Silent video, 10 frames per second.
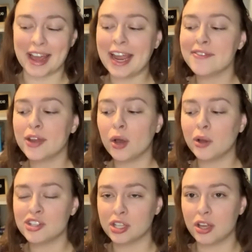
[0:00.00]
I have not
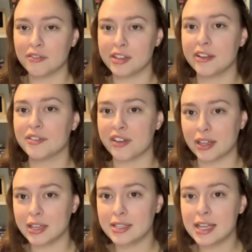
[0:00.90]
watched a lot of
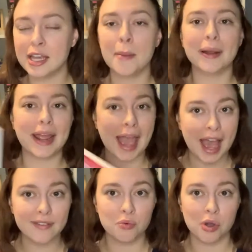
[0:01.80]
telenovelas, but I
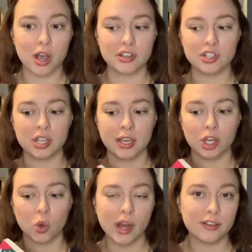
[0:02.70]
have watched
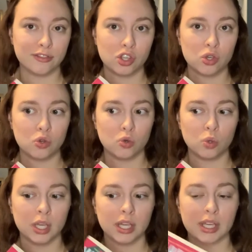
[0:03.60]
quite a
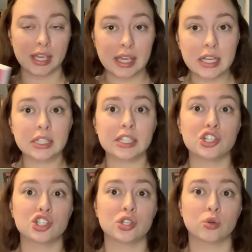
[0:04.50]
few
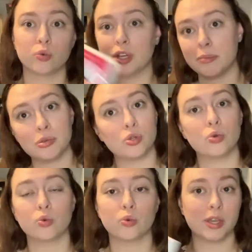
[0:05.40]
English
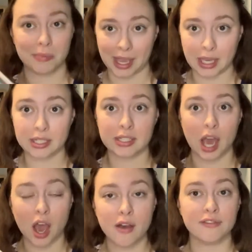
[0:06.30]
reboot remakes
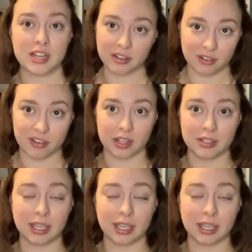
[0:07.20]
of telenovelas.